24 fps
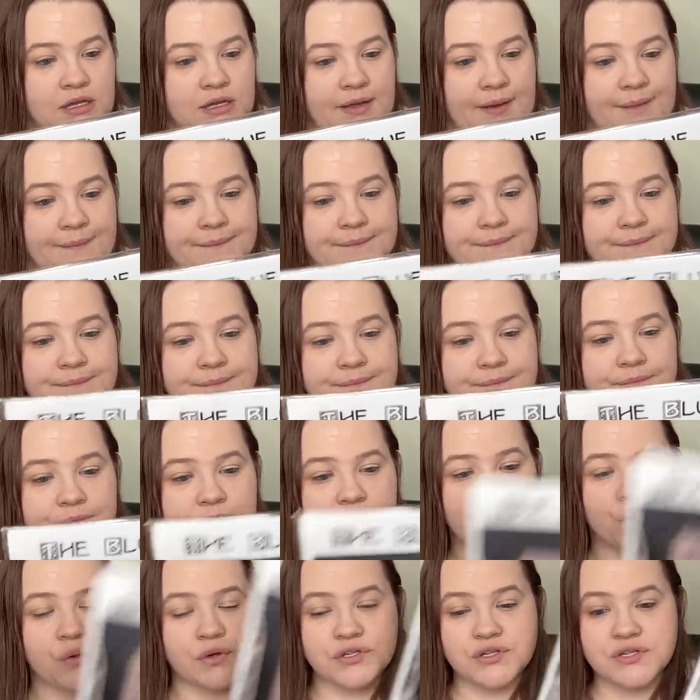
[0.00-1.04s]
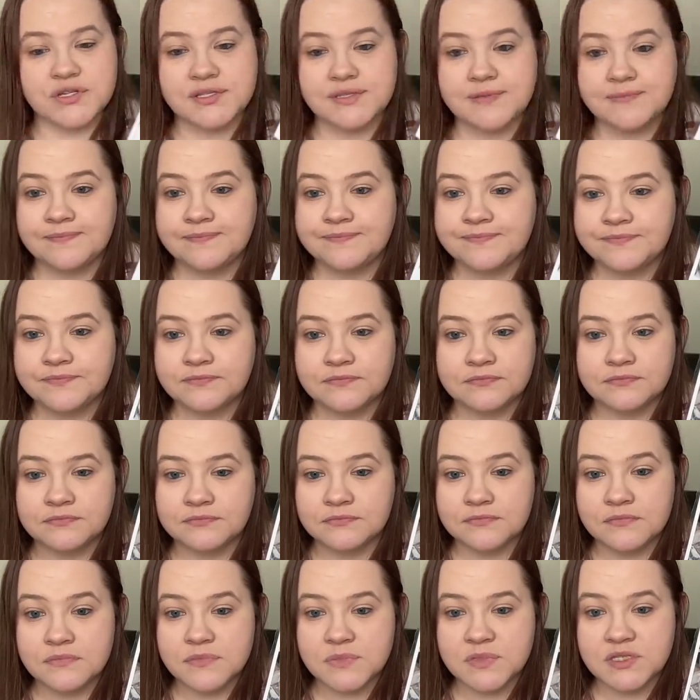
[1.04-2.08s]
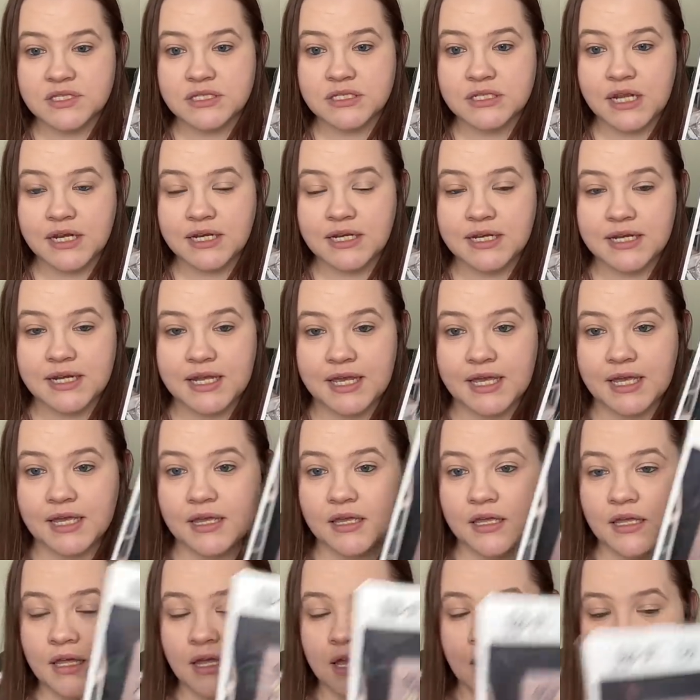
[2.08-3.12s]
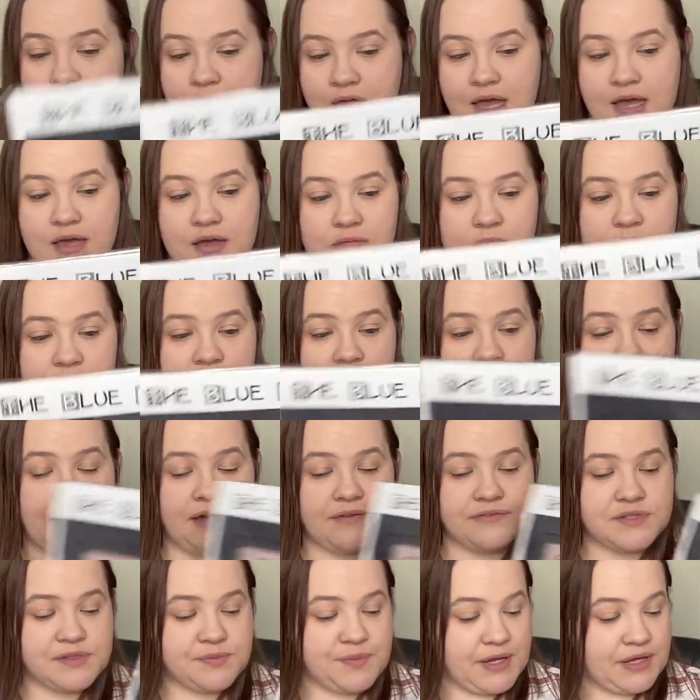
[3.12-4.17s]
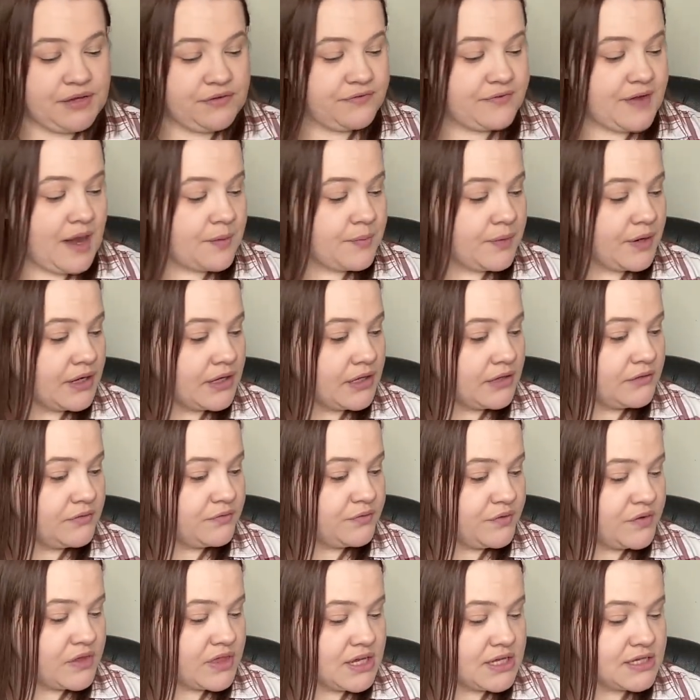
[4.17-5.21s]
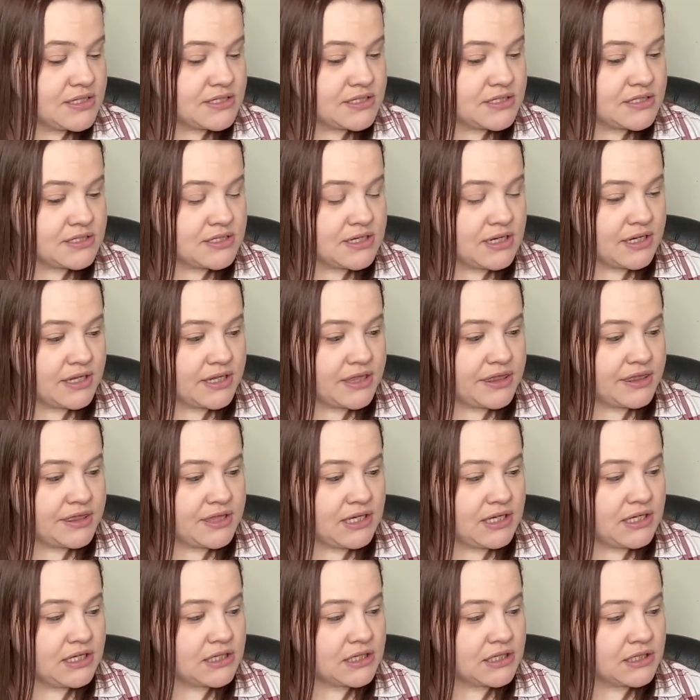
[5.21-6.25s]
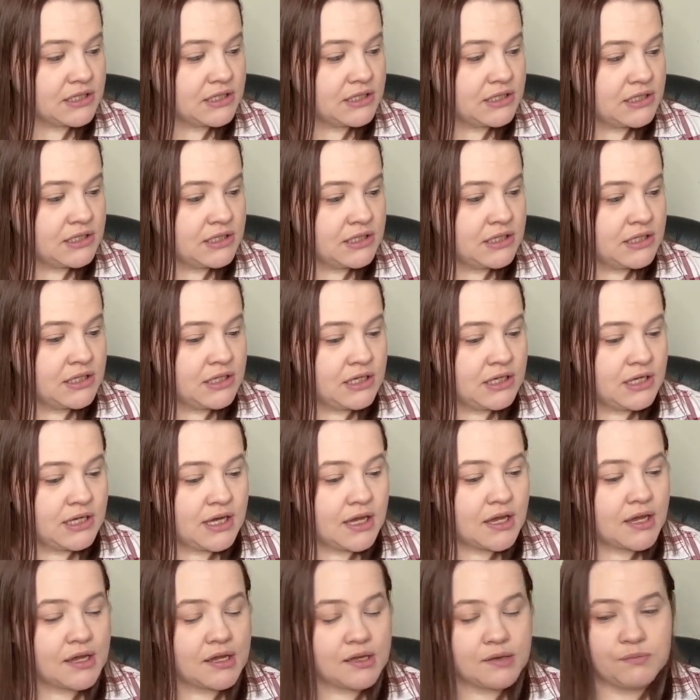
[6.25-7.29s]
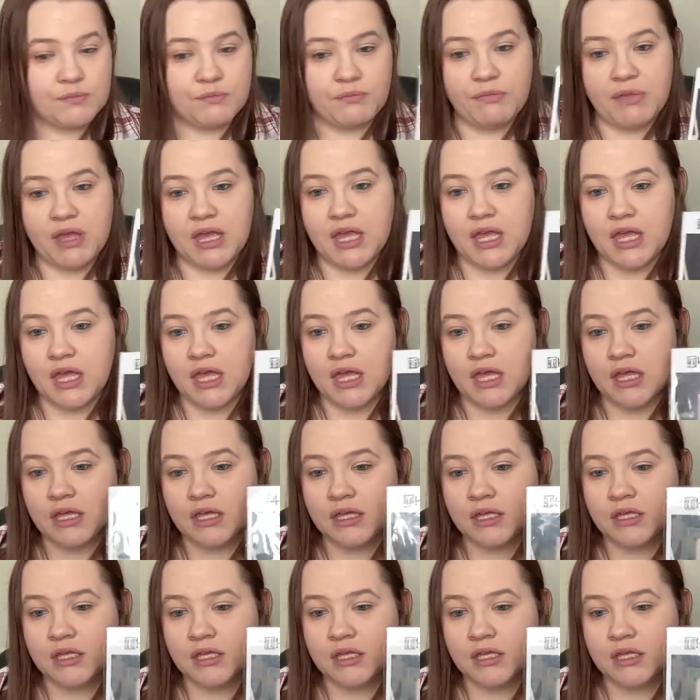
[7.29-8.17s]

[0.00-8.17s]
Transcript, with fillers: Yep, gorgeous. Stunning. Um, I have to pick fabric for this. I think I may